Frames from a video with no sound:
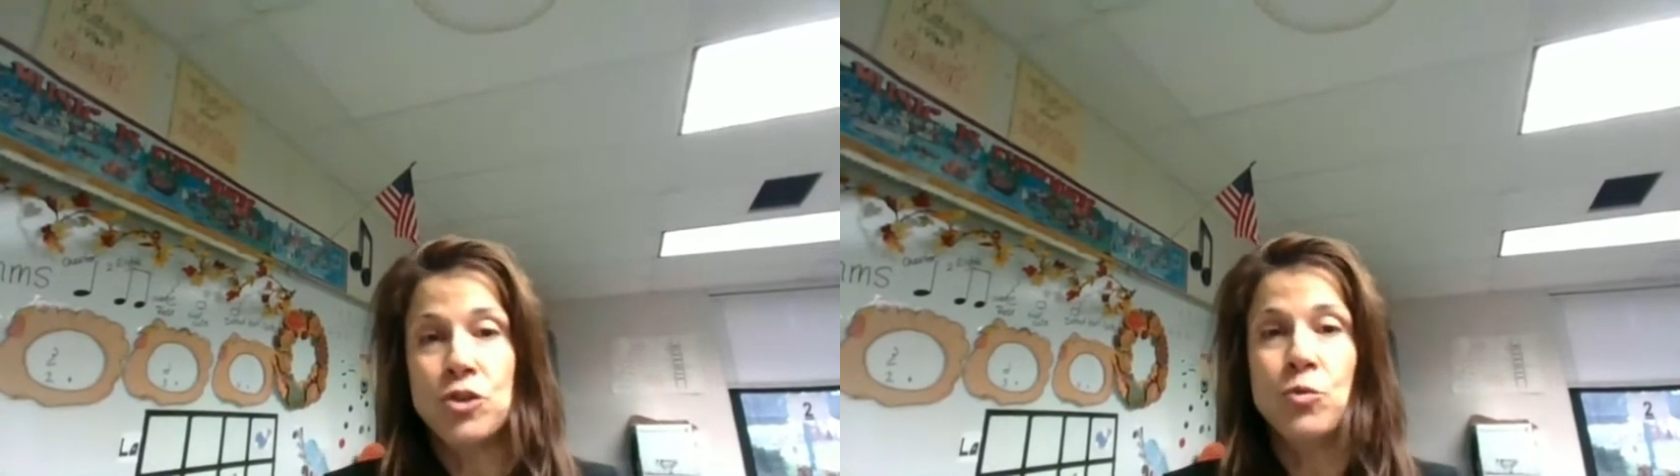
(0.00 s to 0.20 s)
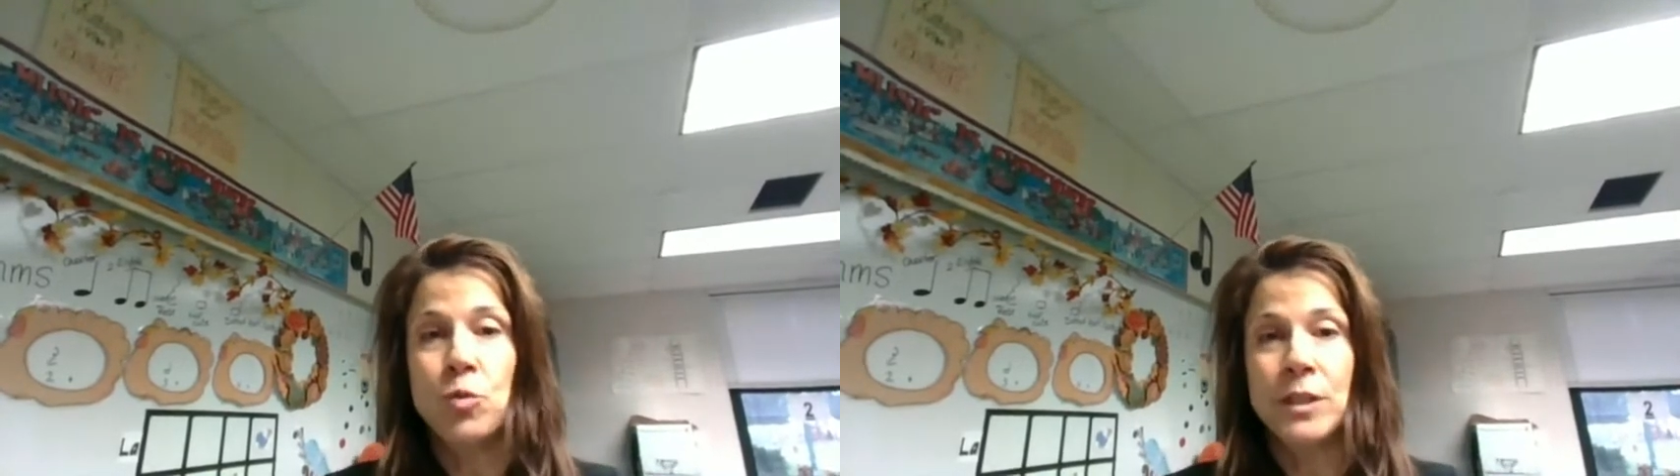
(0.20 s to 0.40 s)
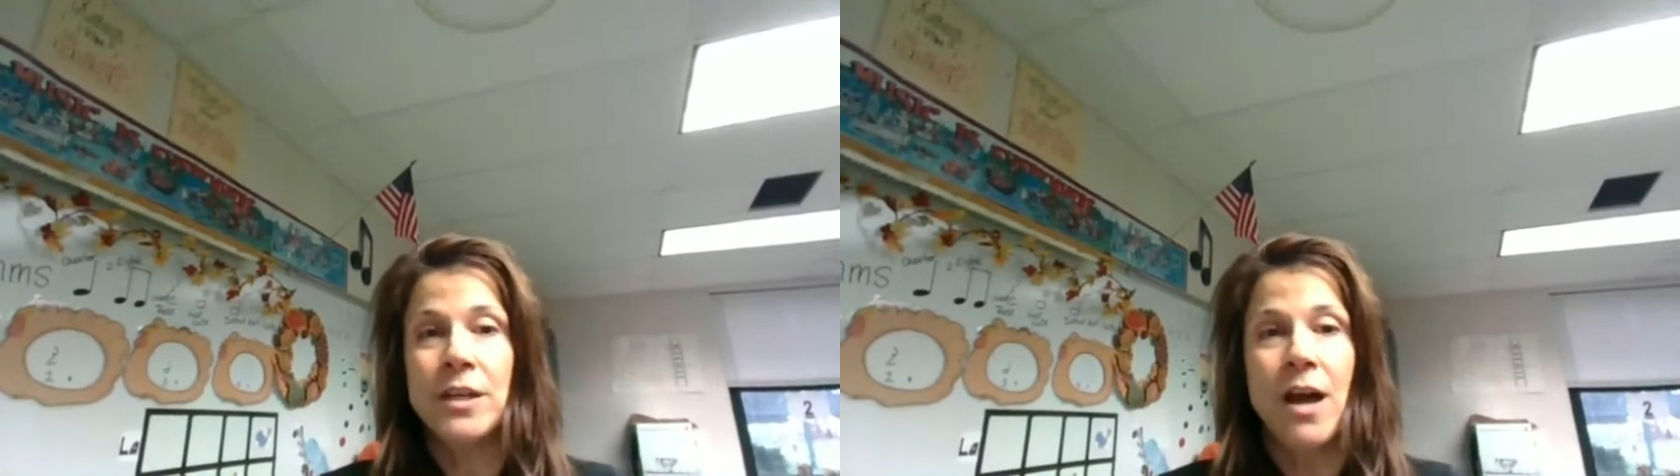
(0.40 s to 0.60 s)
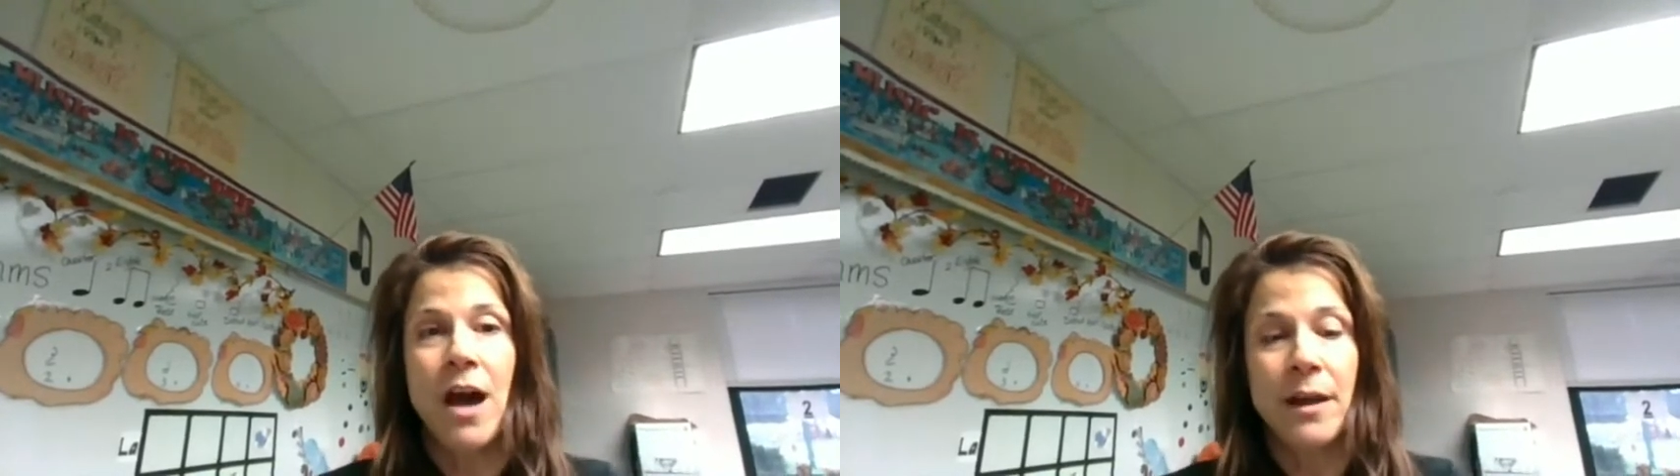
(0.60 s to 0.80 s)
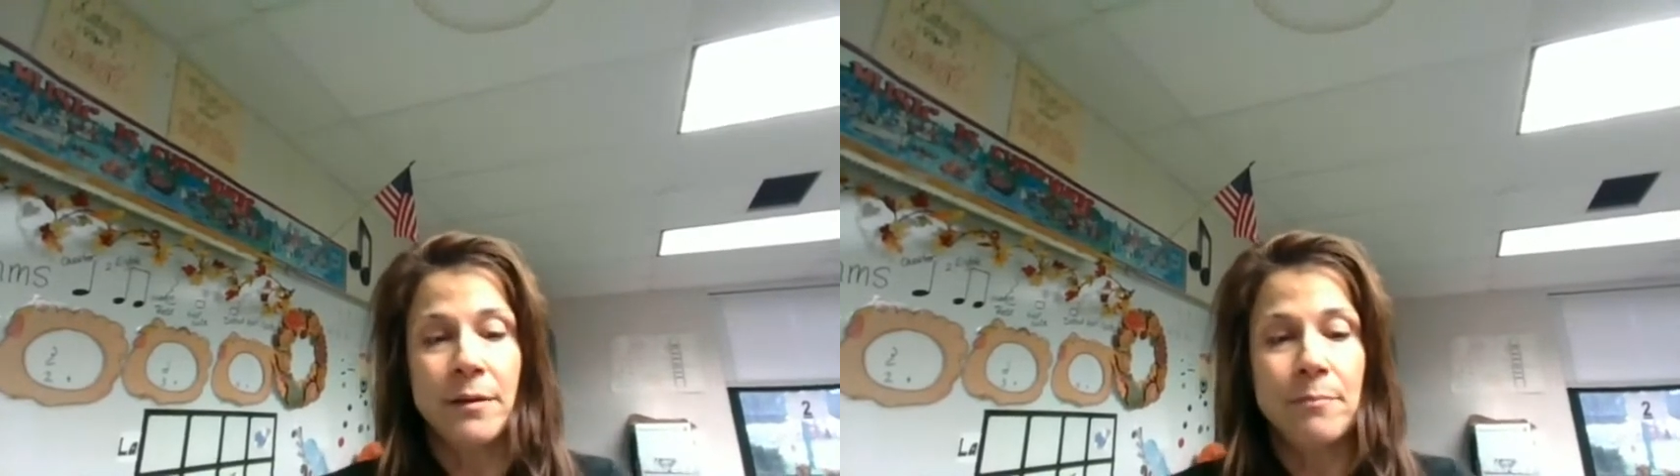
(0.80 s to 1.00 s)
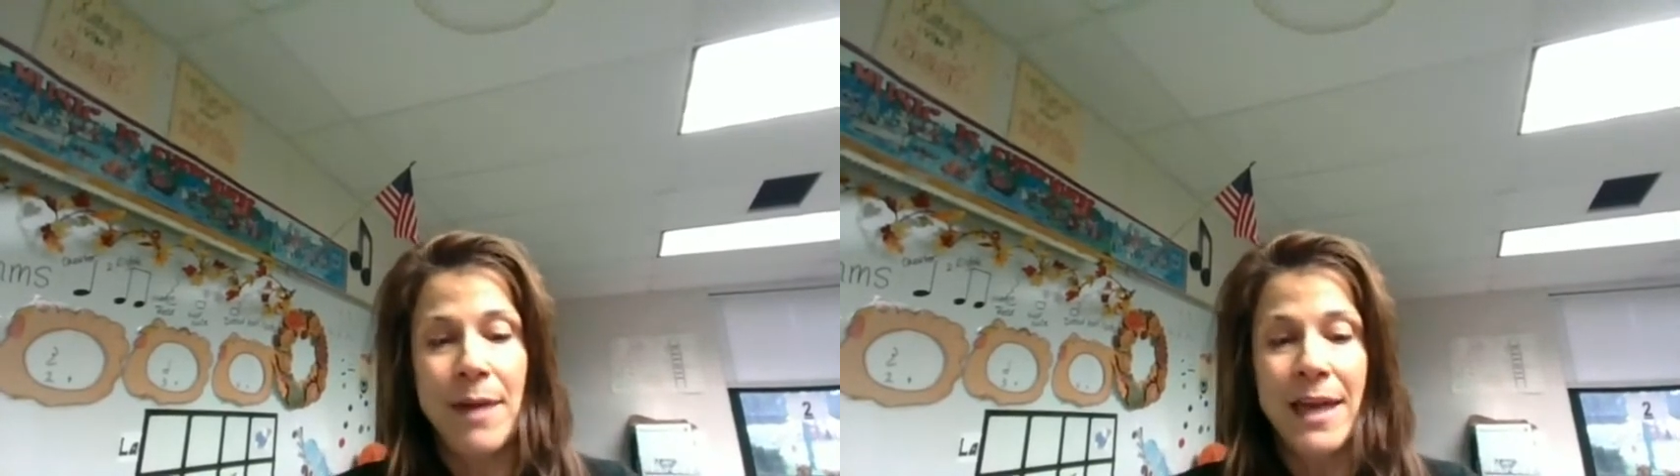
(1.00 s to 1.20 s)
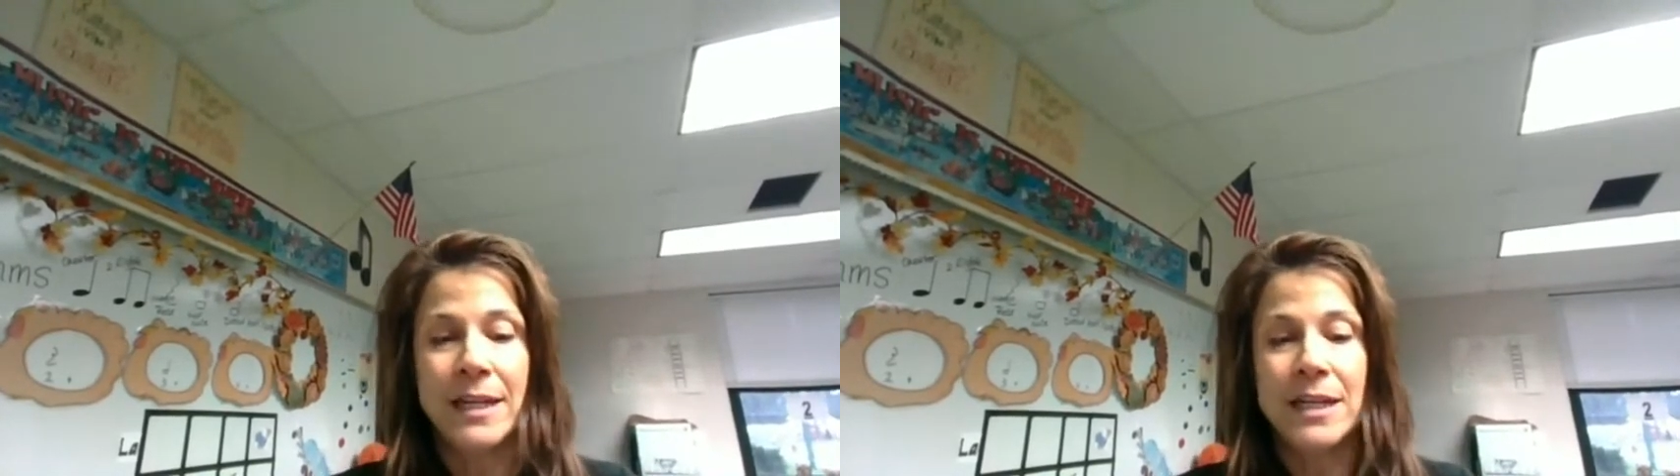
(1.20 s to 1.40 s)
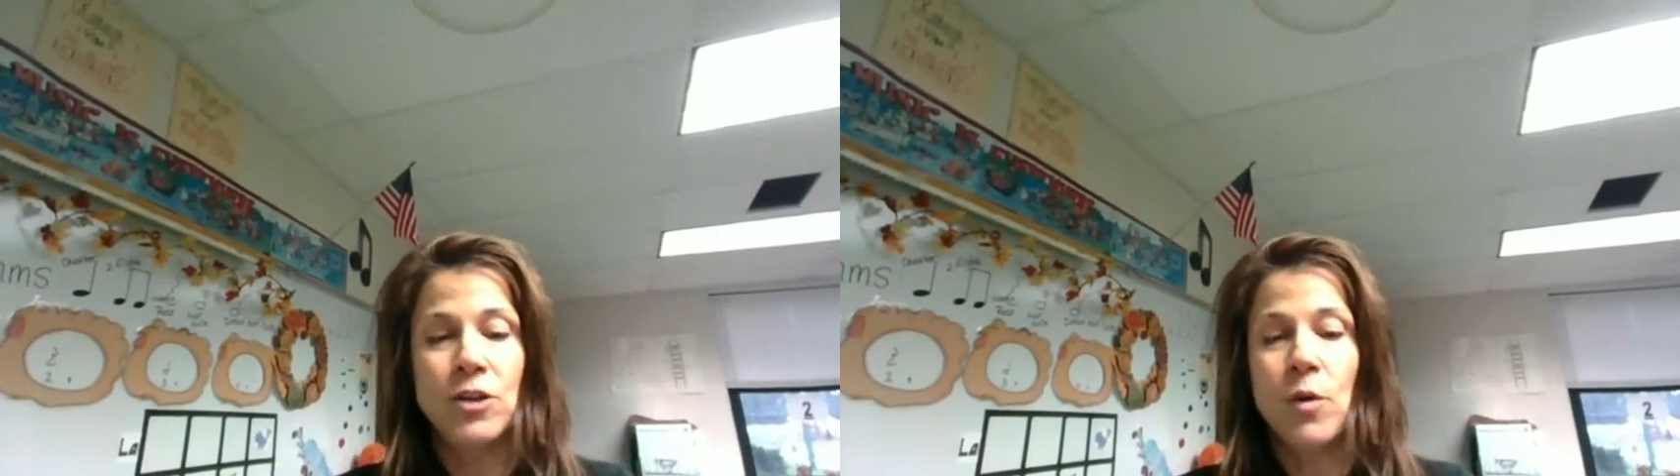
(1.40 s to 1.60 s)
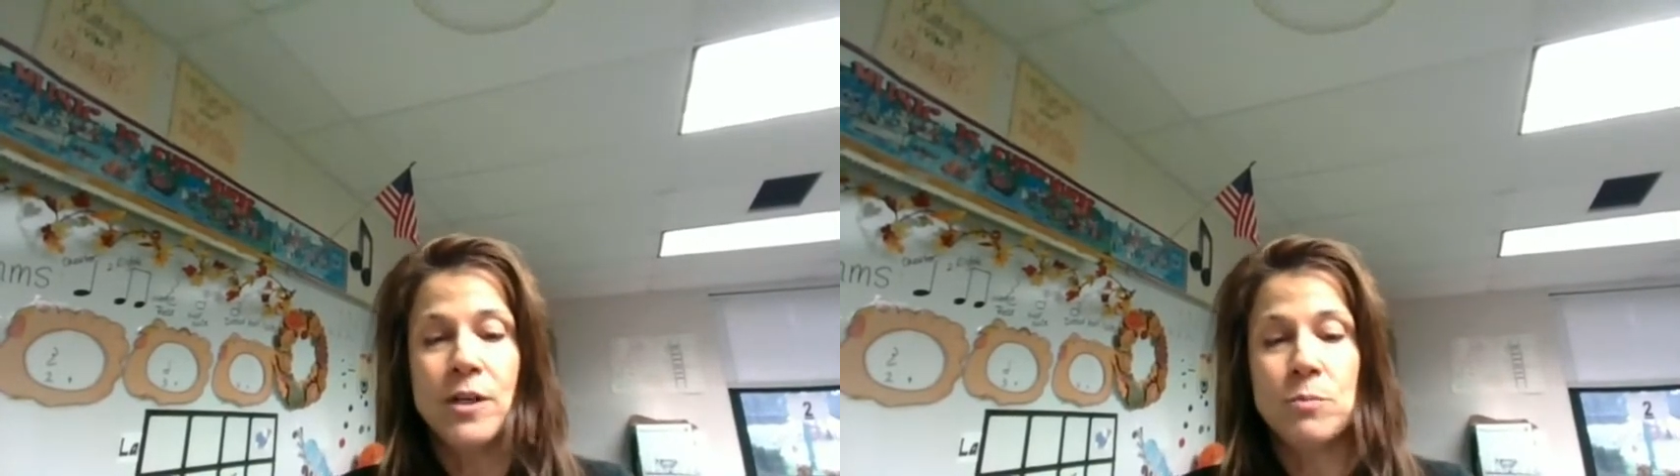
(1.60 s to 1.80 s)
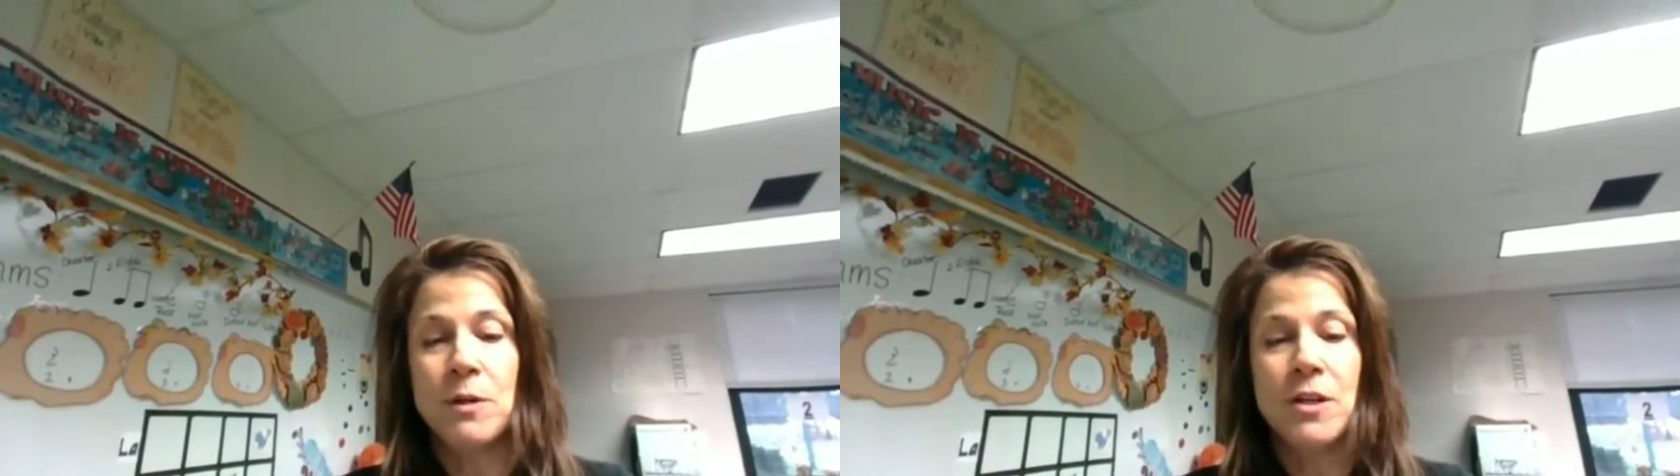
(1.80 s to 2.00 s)
you would not make any
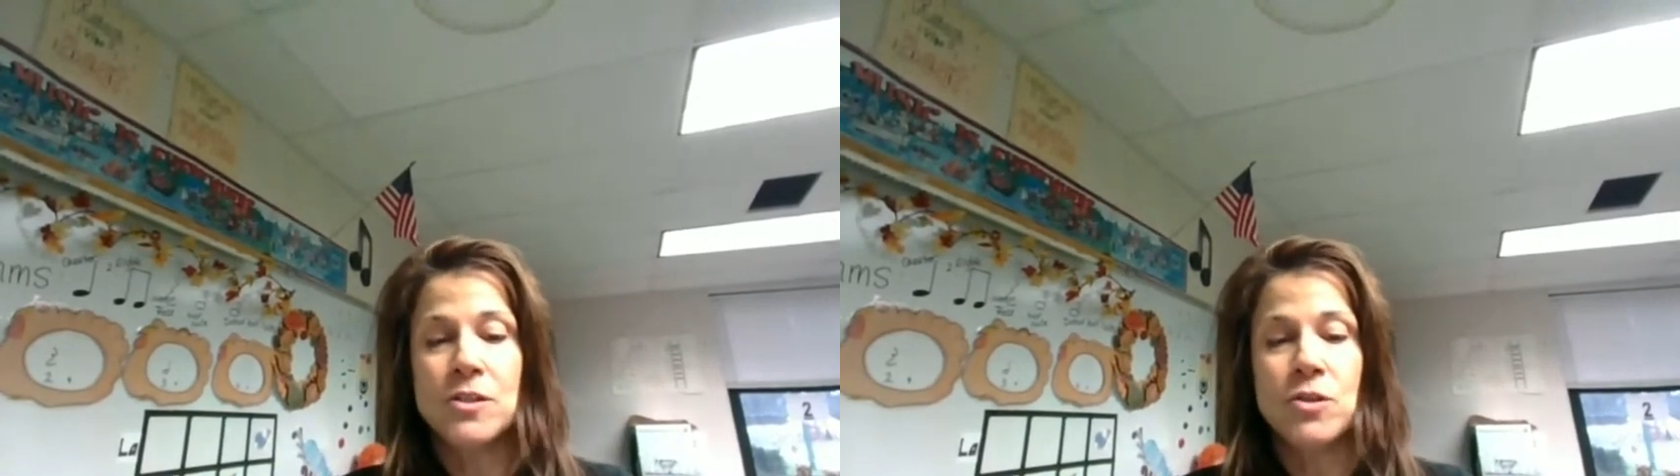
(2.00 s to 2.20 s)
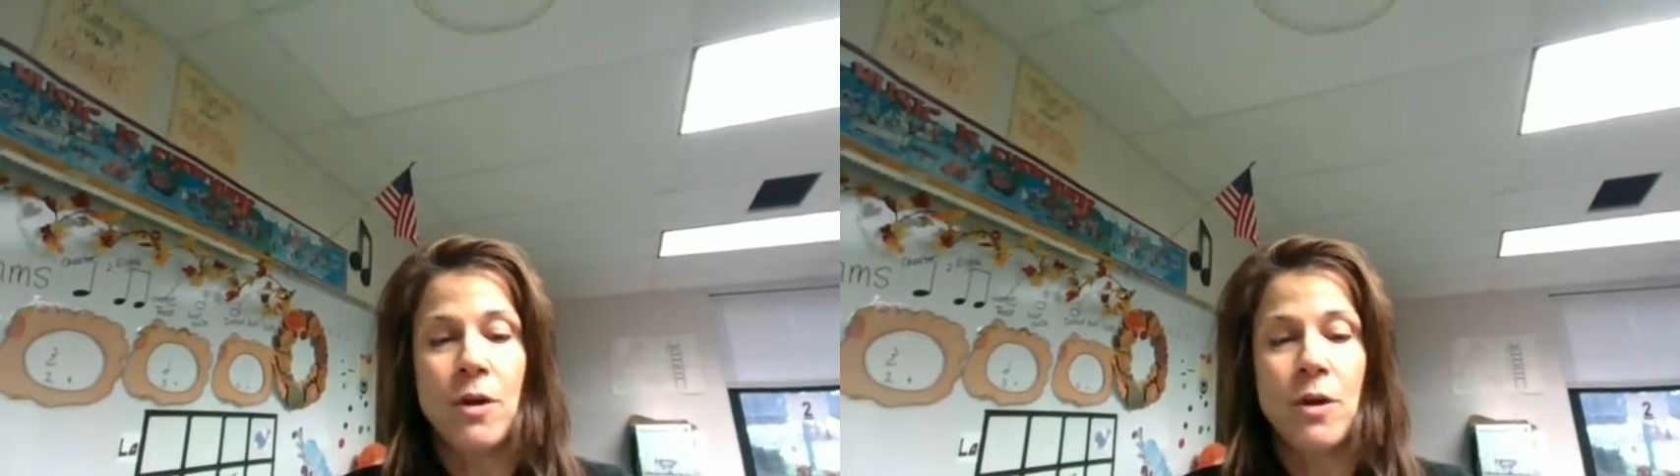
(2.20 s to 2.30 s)
noise because